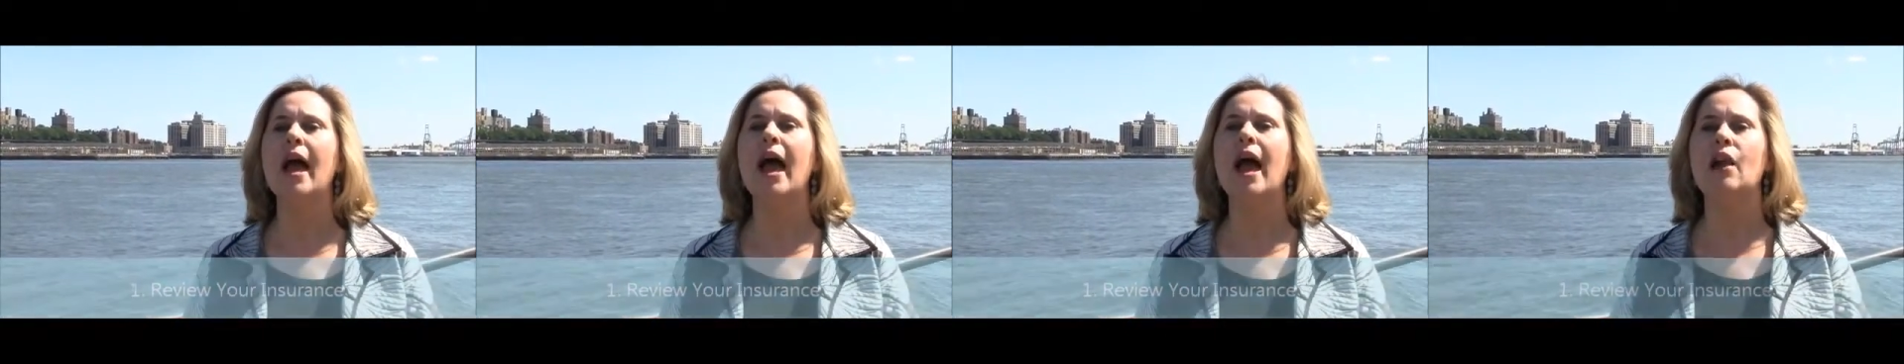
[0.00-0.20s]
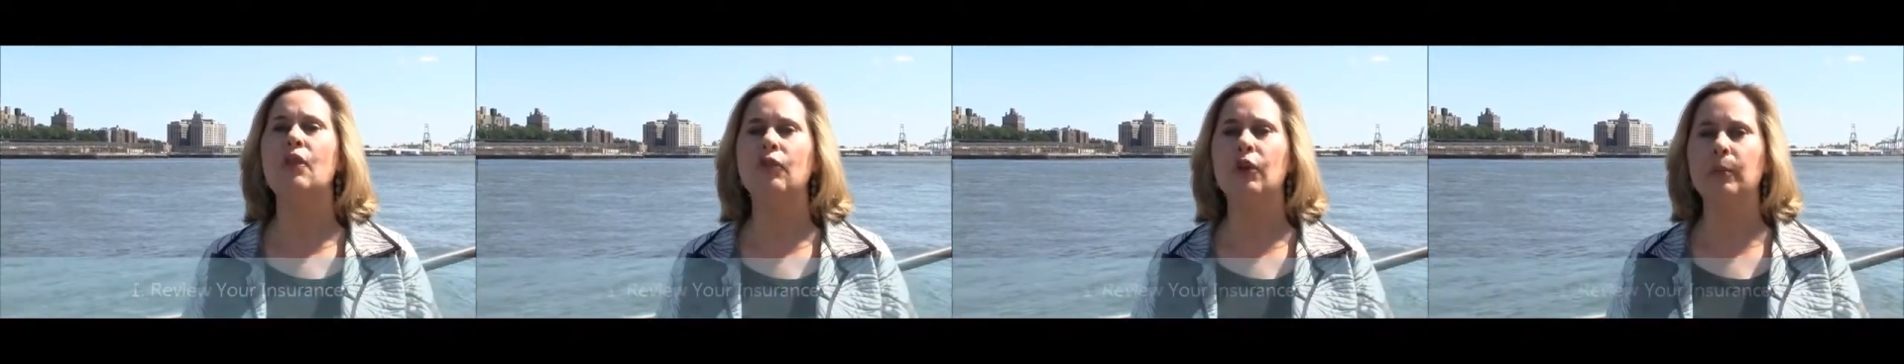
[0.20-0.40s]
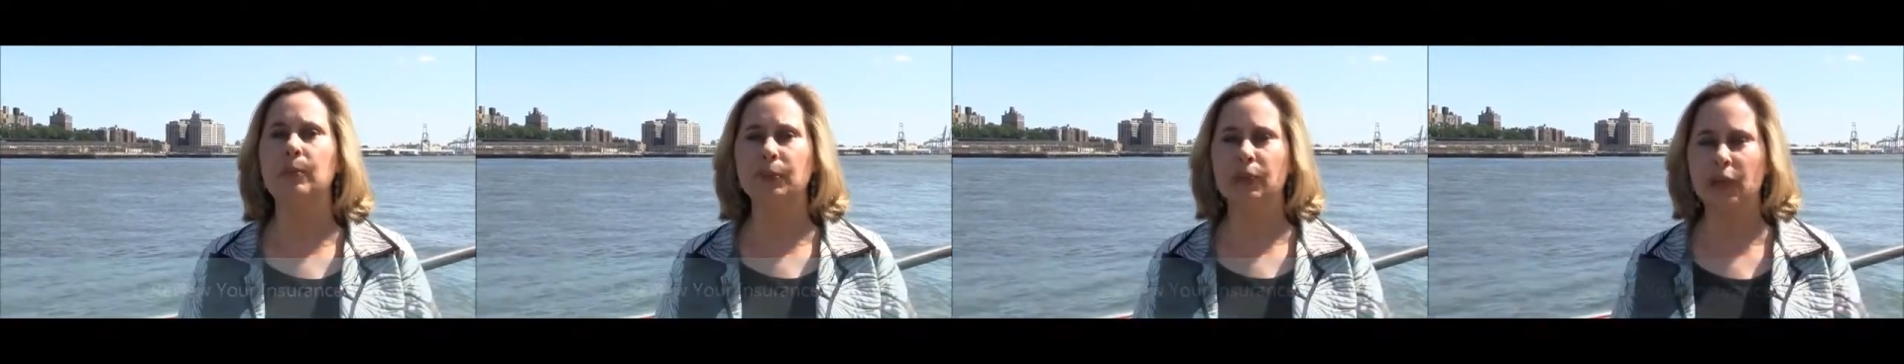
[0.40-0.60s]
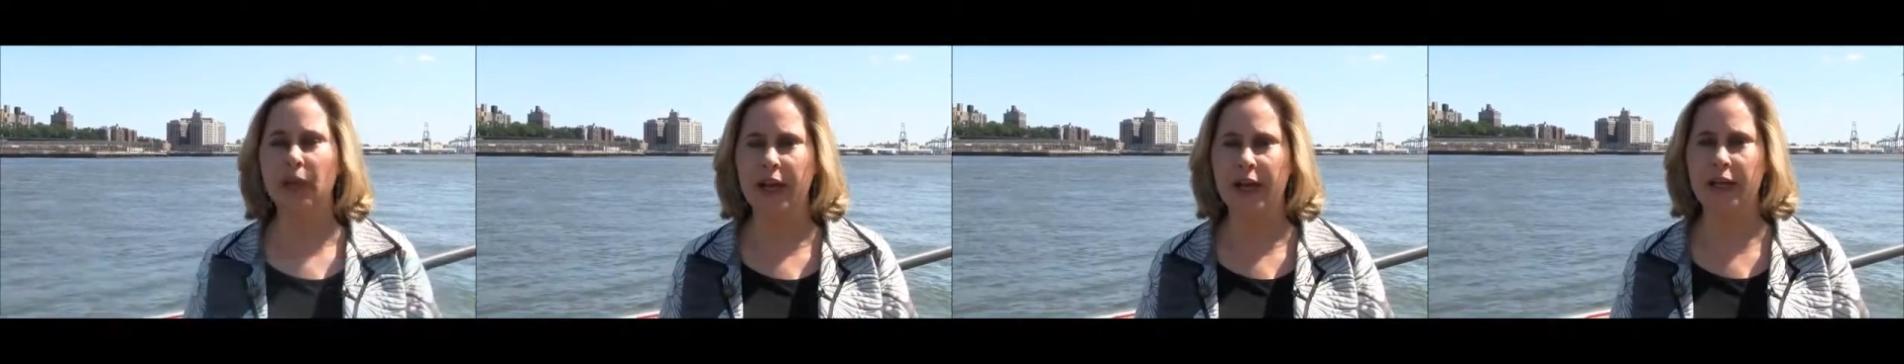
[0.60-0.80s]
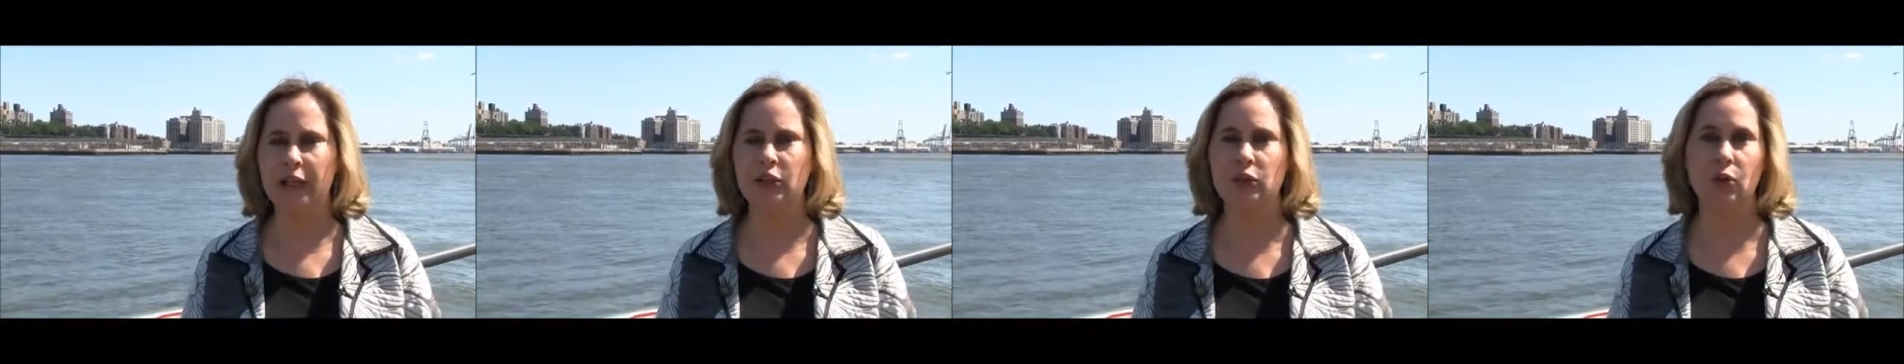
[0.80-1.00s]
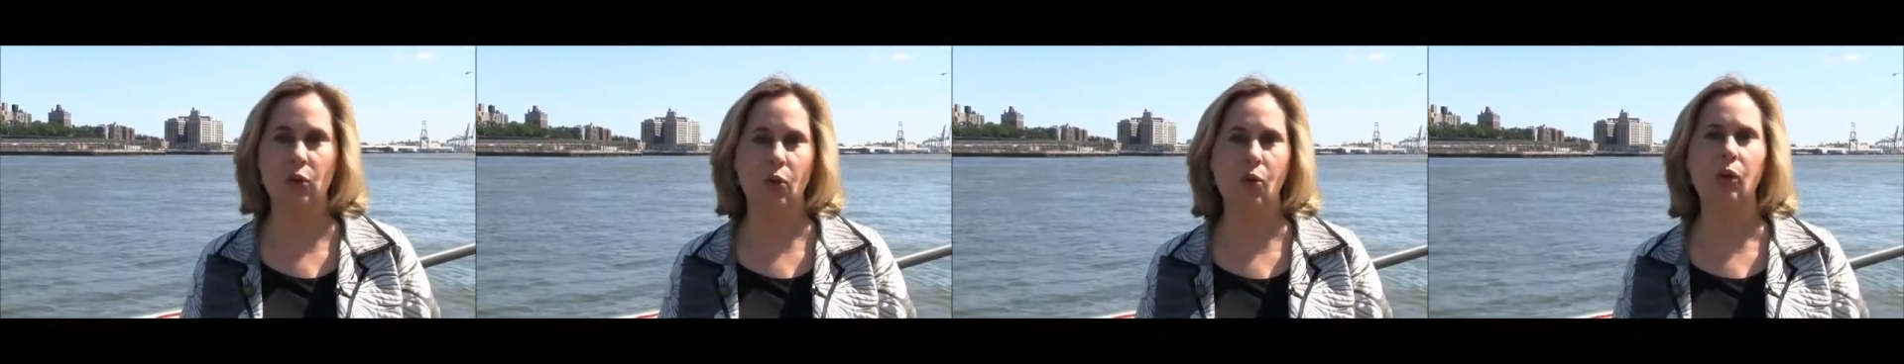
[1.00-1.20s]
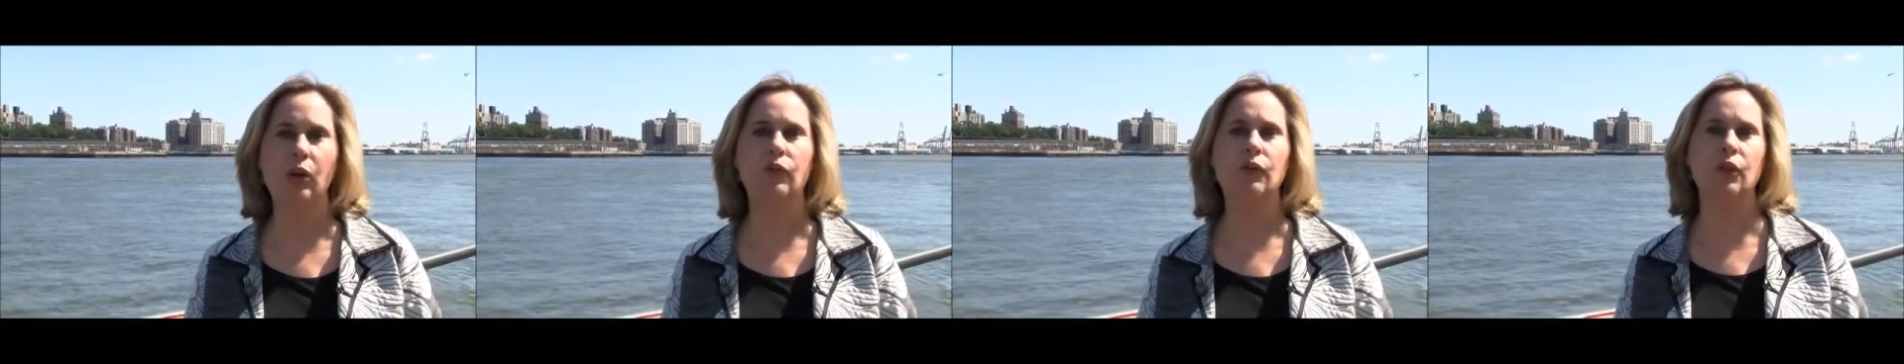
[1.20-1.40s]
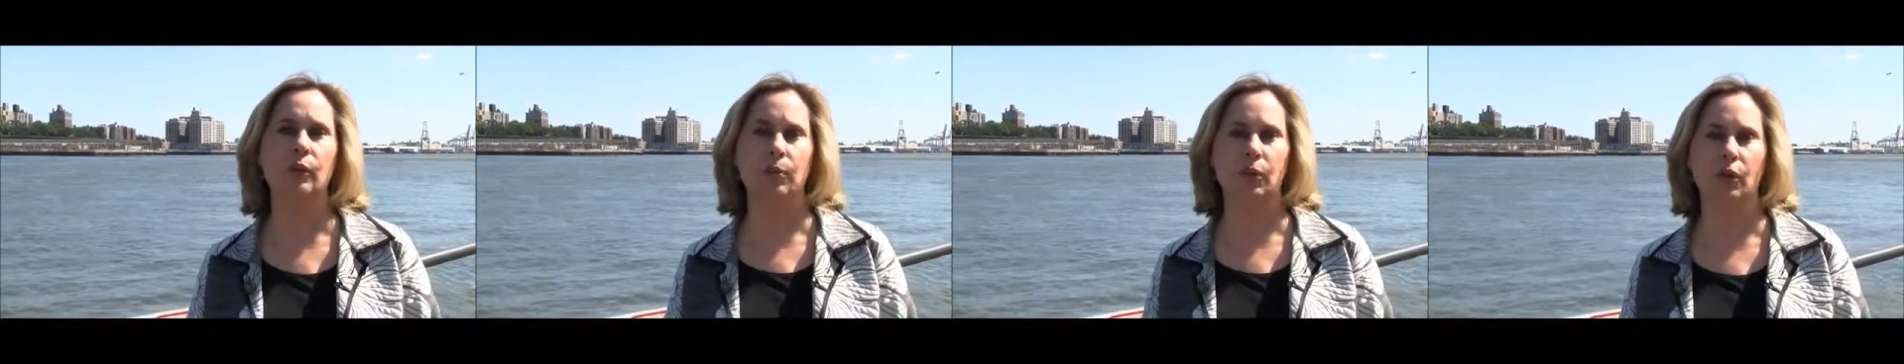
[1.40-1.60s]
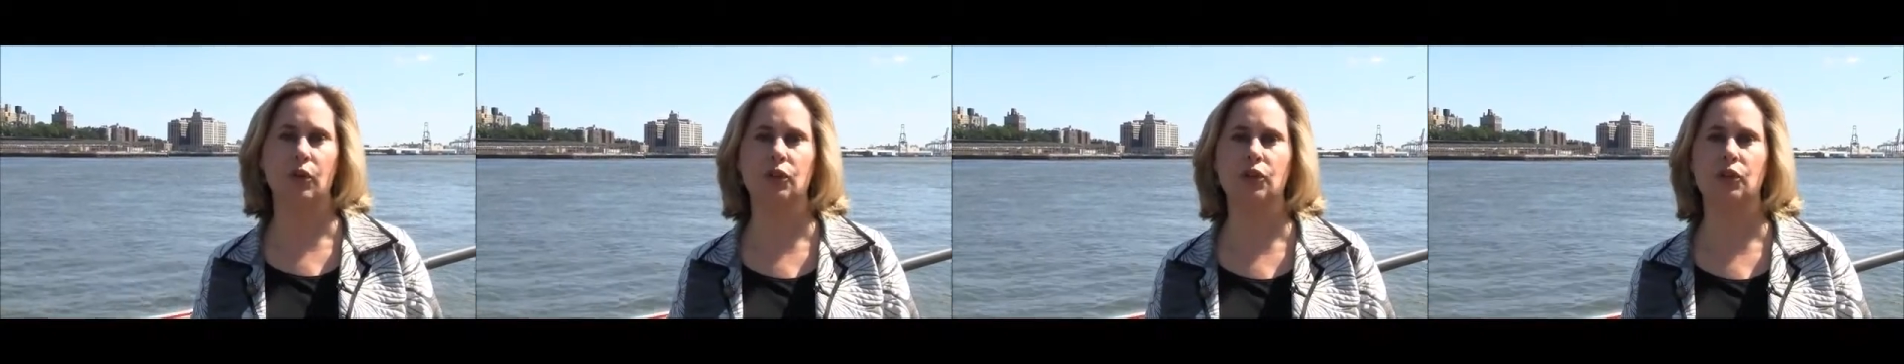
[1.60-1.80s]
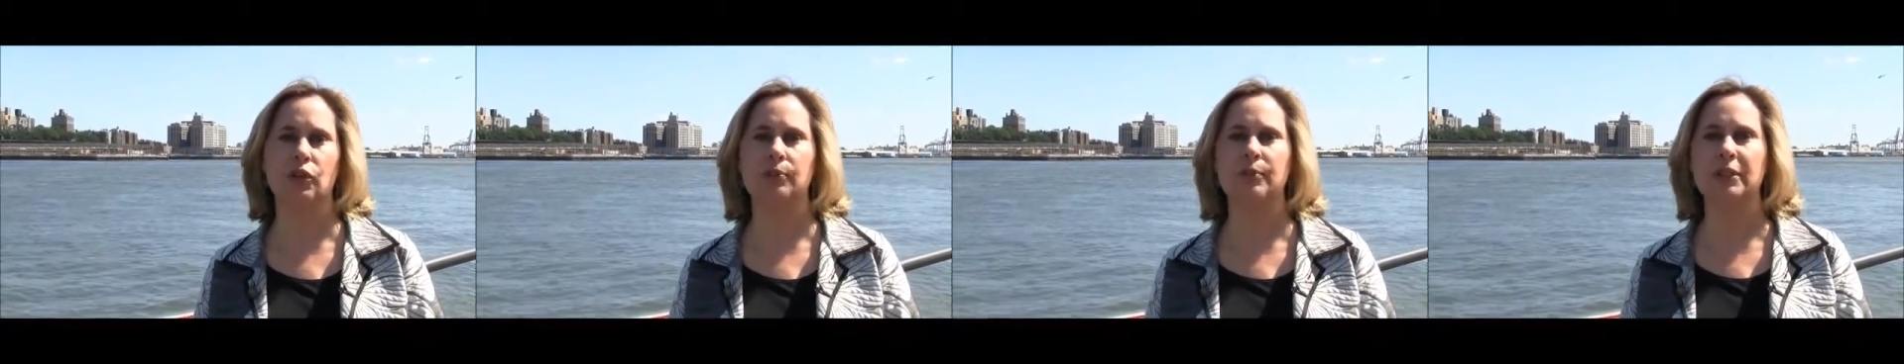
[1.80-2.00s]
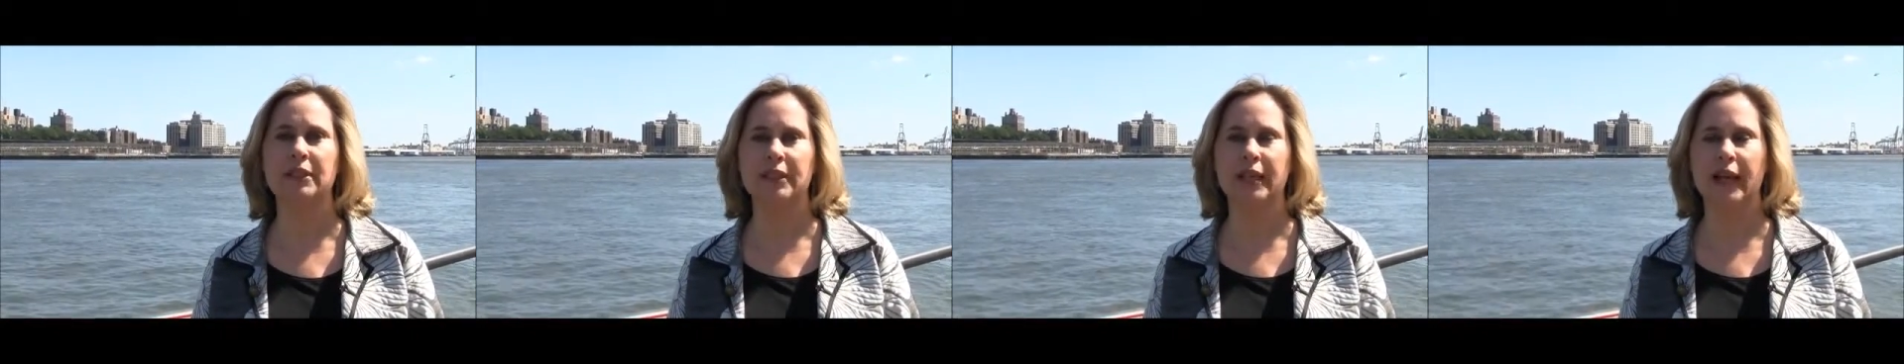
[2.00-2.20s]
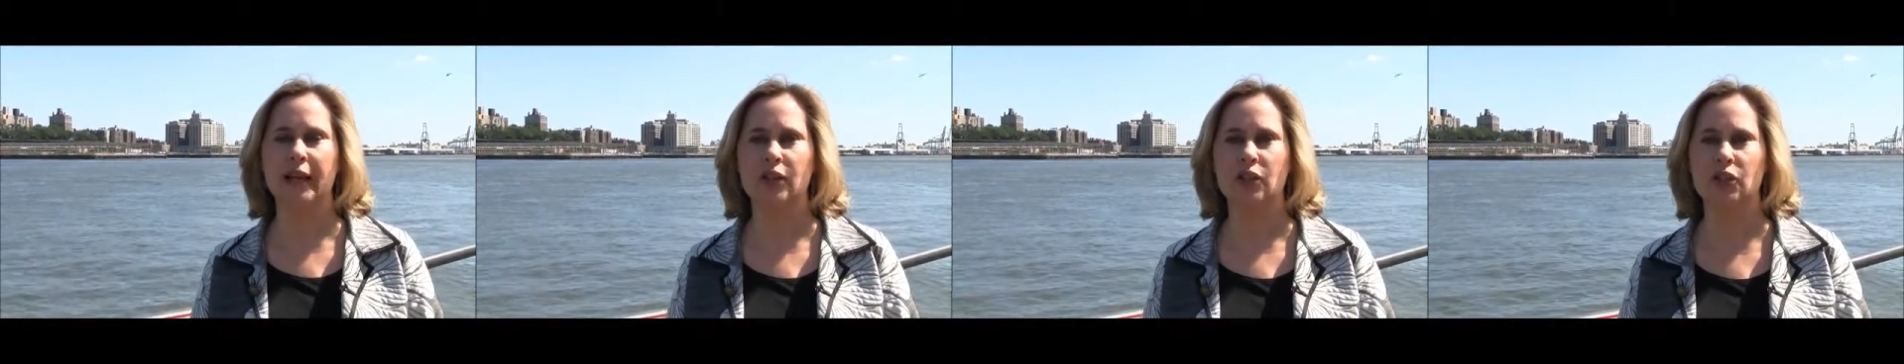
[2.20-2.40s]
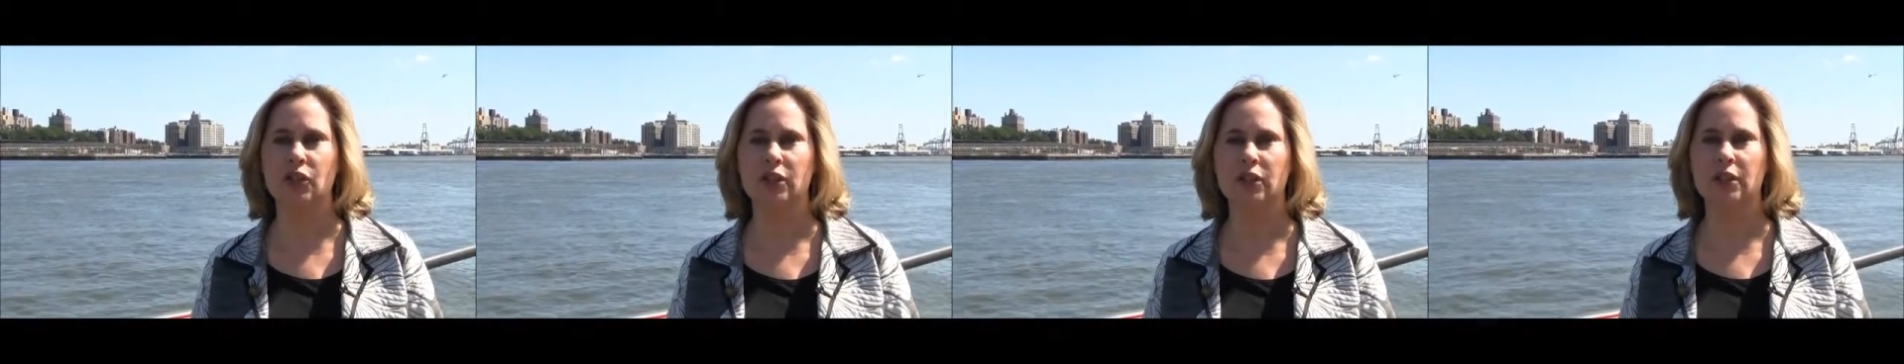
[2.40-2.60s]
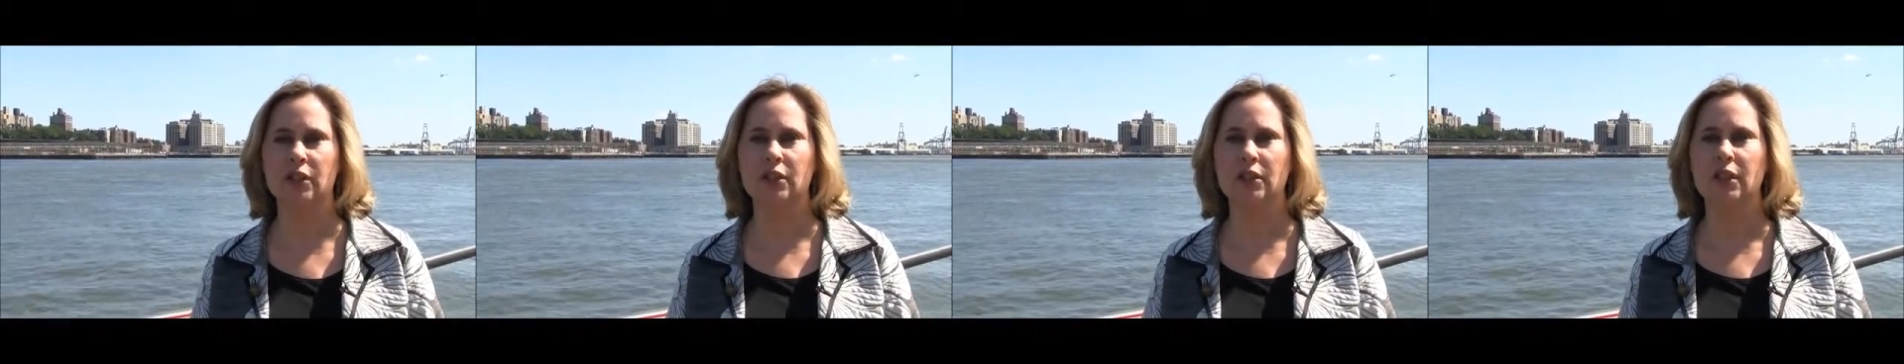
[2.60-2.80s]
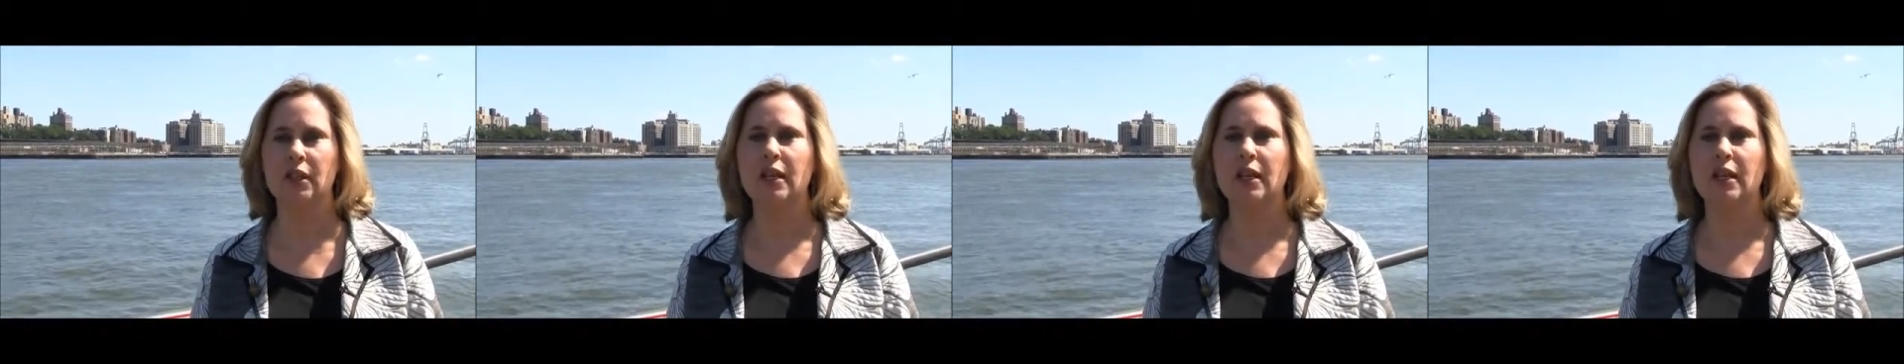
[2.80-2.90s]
and replace all of your personal possessions.